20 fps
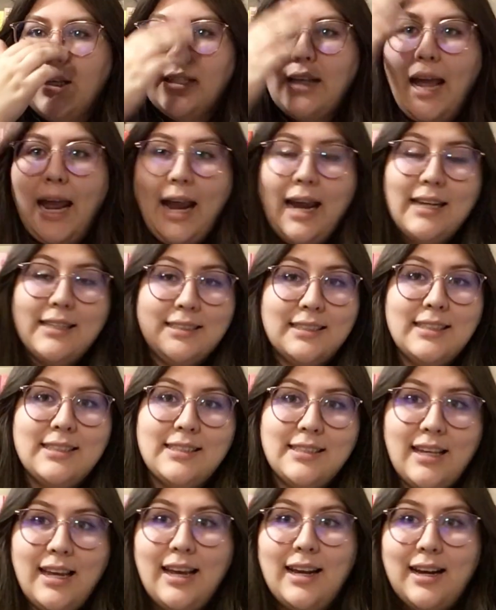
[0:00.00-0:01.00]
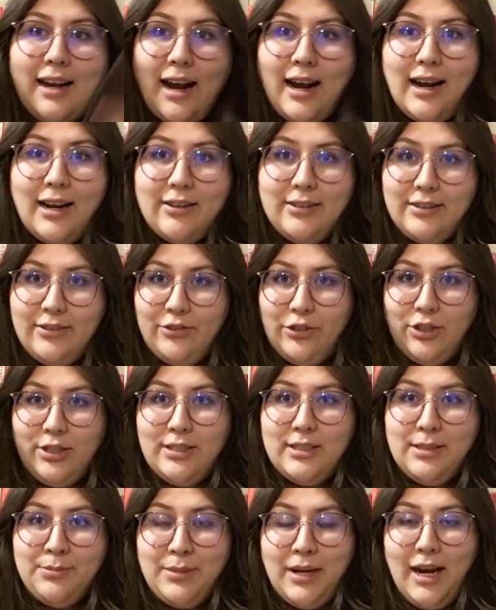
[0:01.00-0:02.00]
And since then, if you can
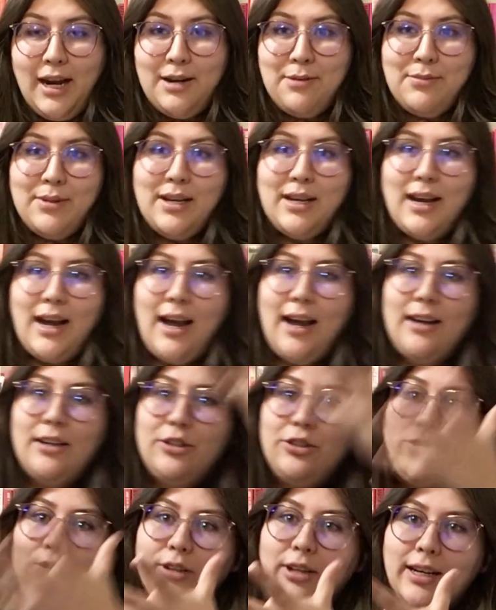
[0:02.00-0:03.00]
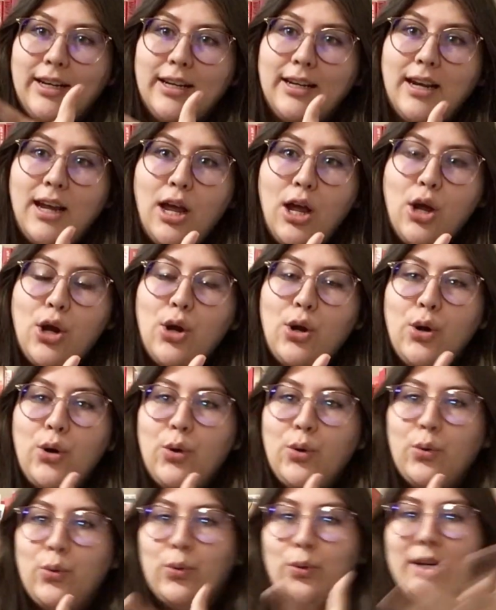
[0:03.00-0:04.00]
see behind me, I had to like
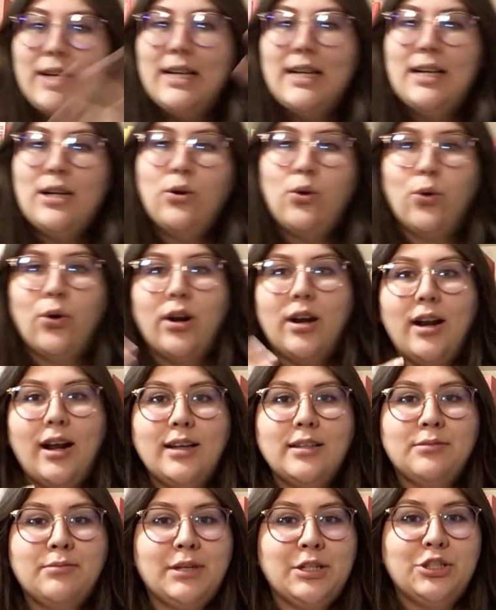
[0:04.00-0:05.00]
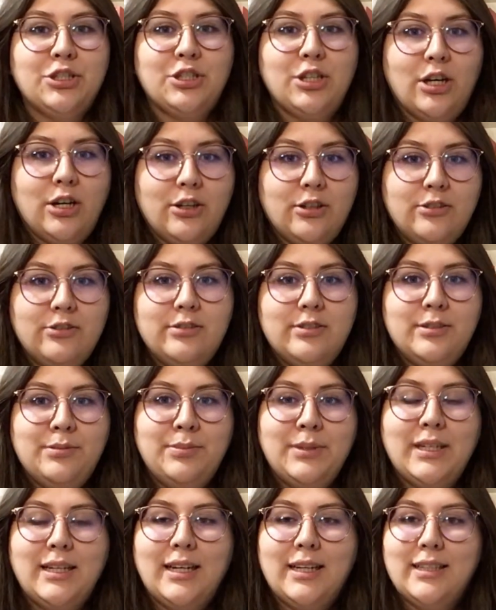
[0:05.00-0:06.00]
reorganize my shelves,
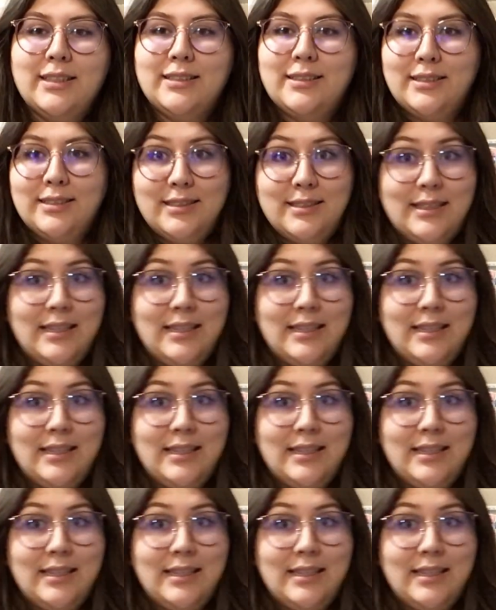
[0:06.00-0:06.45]
because